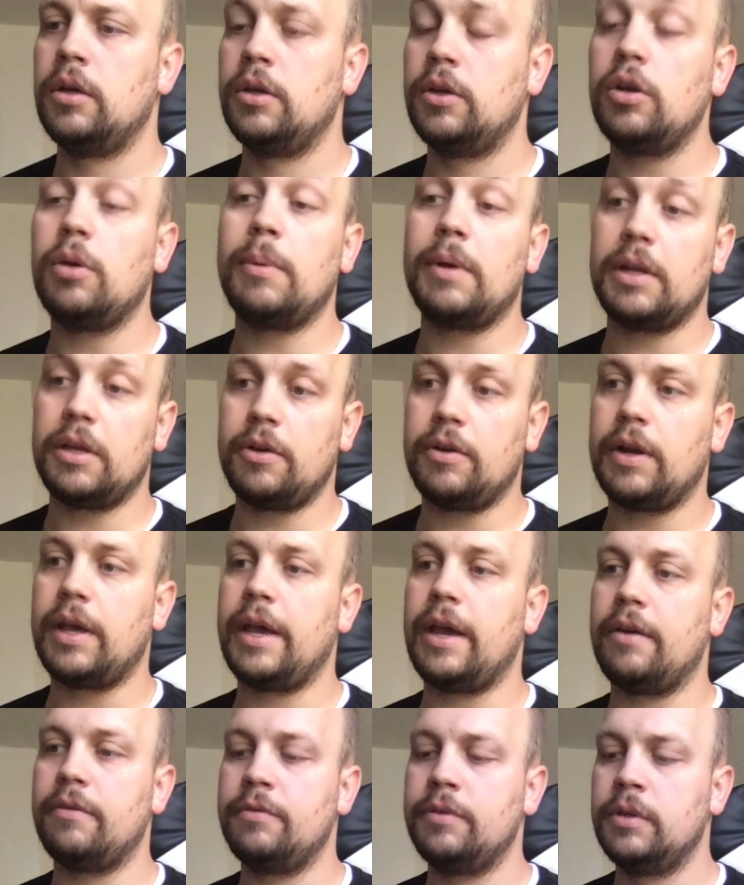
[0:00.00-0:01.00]
no, about a year and a
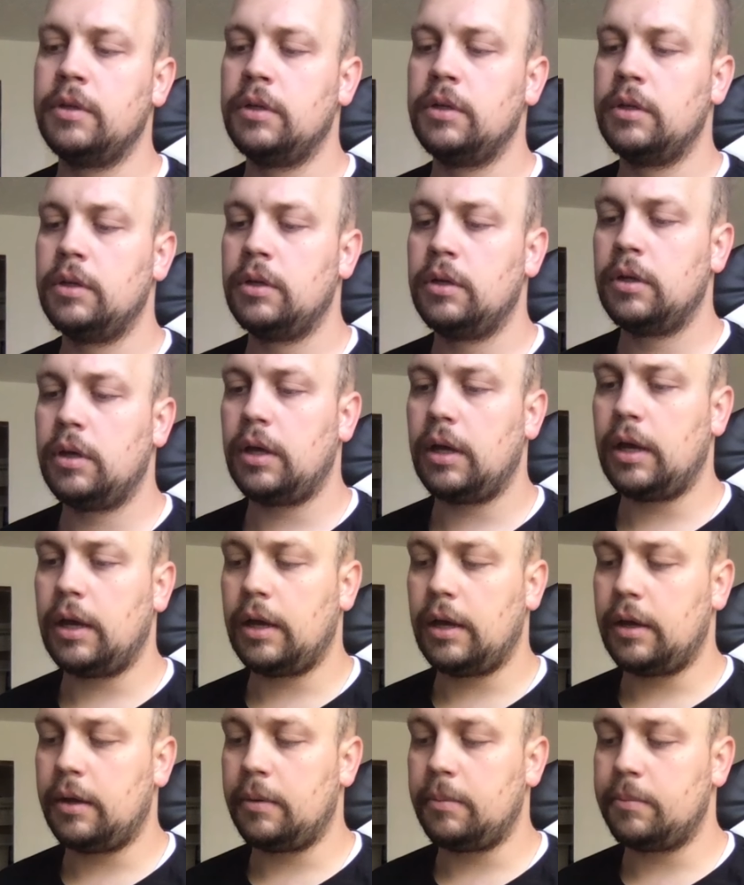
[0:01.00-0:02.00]
half
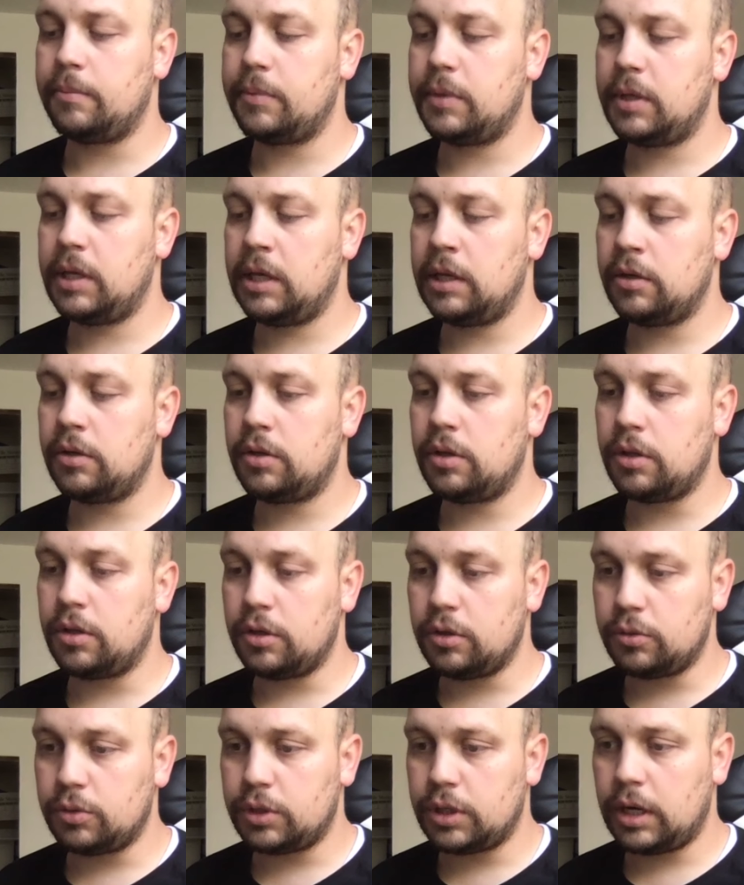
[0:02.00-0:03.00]
into the
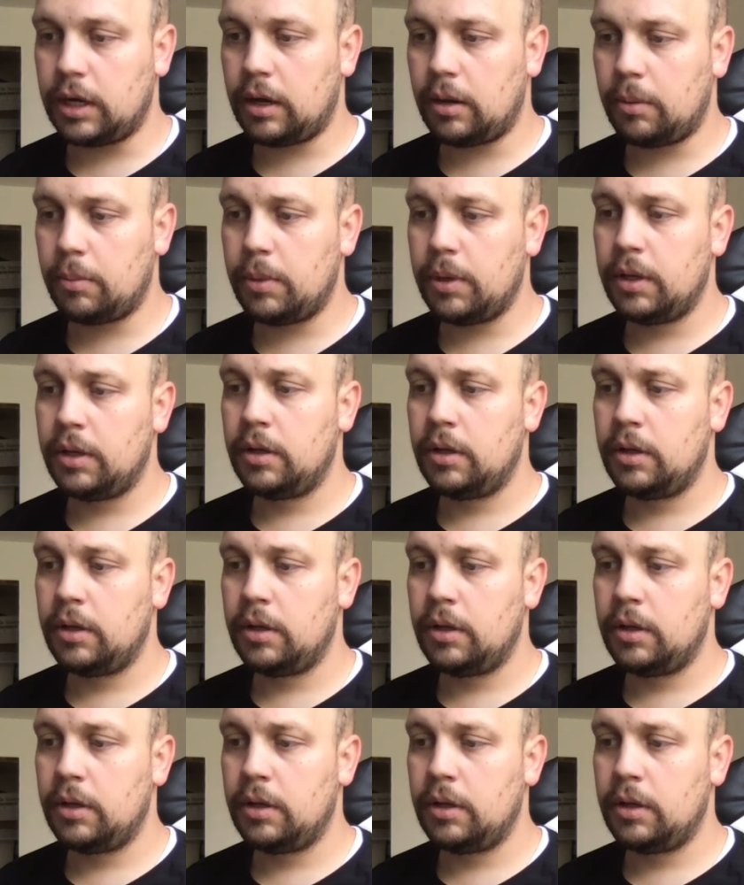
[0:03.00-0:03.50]
new job.